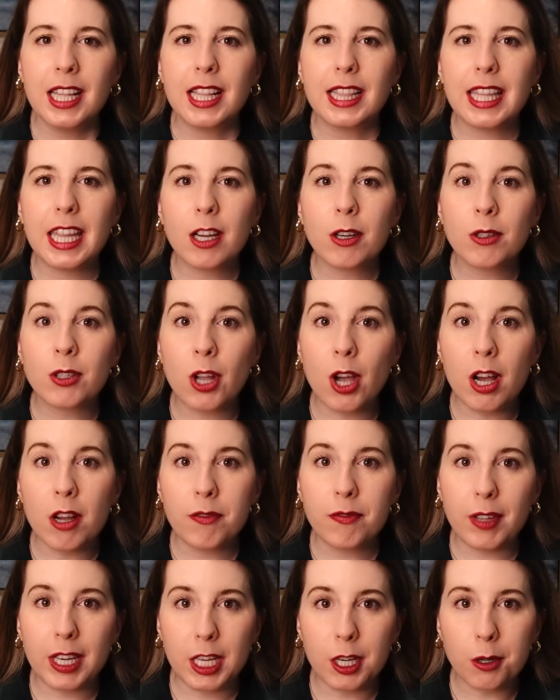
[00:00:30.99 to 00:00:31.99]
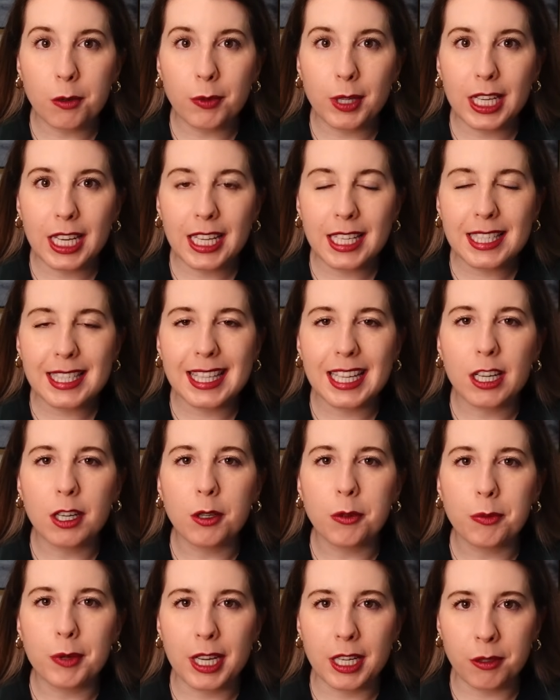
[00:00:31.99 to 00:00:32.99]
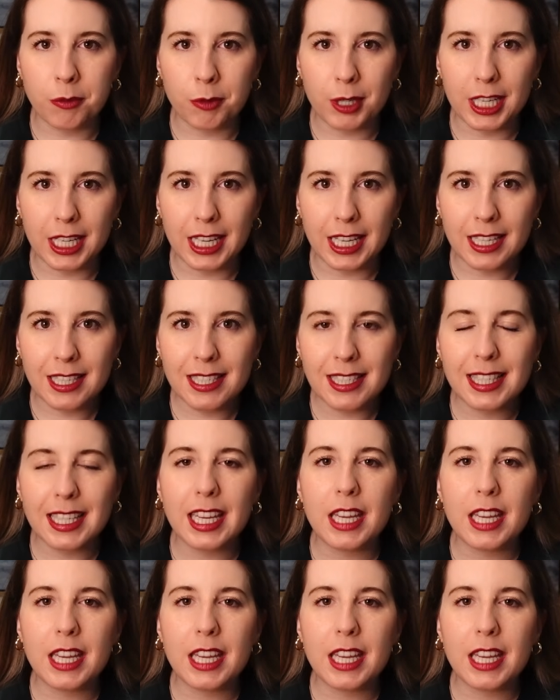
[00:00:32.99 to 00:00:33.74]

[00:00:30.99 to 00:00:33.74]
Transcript: They are not video readings, they are written readings.